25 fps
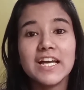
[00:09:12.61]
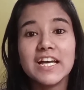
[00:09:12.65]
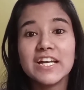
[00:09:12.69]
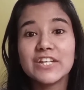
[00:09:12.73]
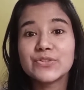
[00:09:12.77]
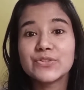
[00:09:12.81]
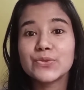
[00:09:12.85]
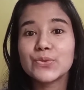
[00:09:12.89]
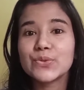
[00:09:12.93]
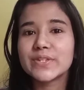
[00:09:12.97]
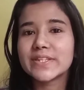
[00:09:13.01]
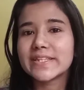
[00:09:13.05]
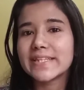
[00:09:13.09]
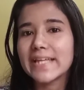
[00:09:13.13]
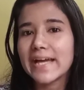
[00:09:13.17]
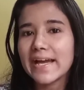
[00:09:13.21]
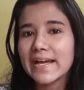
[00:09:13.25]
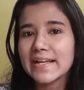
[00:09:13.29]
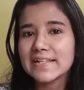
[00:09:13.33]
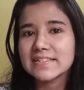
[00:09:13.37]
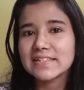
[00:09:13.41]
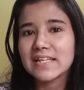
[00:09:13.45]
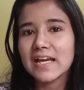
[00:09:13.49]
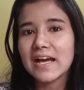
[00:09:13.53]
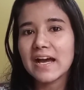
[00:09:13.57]
So
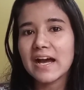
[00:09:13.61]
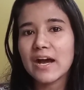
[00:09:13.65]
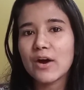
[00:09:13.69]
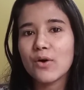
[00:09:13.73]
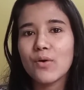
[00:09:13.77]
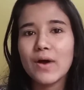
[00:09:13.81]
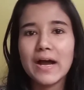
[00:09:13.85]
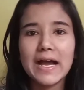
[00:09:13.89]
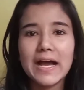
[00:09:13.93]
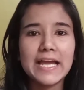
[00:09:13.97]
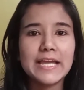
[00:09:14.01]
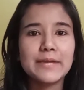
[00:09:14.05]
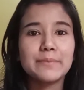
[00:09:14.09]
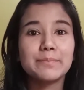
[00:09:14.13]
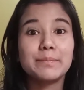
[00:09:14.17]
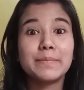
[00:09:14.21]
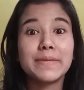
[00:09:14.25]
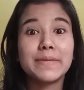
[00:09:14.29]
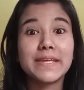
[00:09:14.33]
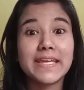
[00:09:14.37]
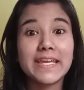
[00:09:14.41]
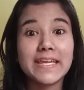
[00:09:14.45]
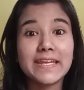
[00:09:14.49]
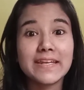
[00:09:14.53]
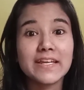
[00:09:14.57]
that's how I
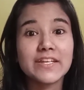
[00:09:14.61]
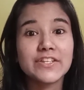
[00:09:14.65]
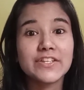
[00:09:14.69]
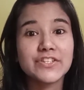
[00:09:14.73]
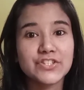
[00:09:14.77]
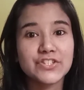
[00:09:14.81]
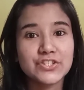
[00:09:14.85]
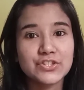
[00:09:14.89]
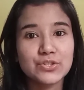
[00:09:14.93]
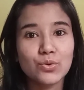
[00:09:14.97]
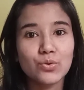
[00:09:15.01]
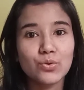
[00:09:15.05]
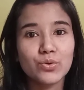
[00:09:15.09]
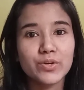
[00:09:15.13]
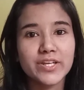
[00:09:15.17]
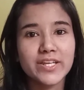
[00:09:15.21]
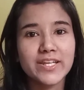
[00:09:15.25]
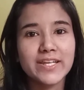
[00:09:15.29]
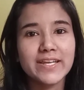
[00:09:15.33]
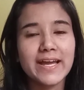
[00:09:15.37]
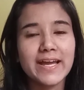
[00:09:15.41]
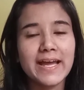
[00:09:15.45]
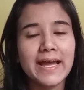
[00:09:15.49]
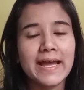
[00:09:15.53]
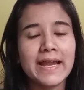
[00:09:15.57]
begin a
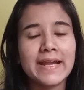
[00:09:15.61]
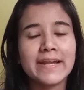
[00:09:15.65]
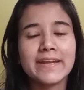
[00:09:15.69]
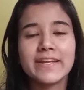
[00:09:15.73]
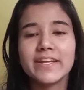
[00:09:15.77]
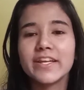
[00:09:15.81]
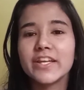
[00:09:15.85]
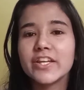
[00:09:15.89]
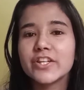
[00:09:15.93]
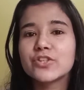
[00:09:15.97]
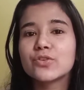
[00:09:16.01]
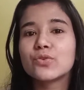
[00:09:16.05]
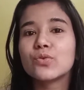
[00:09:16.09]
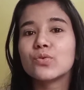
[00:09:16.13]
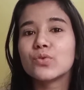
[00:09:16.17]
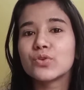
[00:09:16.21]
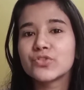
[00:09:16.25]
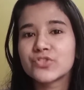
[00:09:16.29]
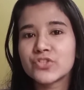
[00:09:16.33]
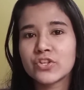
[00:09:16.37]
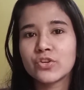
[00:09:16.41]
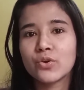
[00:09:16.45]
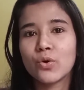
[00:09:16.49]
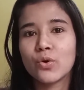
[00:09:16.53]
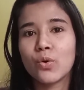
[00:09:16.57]
story, and it
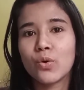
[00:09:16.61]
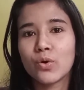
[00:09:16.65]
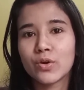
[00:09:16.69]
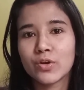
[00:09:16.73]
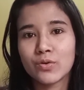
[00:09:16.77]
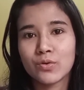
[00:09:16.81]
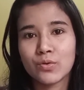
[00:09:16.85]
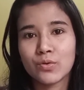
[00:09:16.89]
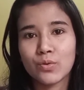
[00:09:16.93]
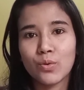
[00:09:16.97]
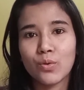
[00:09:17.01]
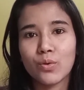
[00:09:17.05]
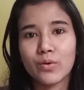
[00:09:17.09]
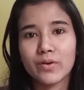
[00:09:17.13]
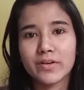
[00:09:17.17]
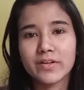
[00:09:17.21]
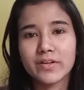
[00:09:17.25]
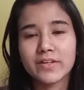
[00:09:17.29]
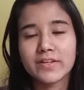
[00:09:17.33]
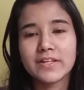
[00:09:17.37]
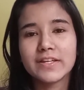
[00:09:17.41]
goes on and on.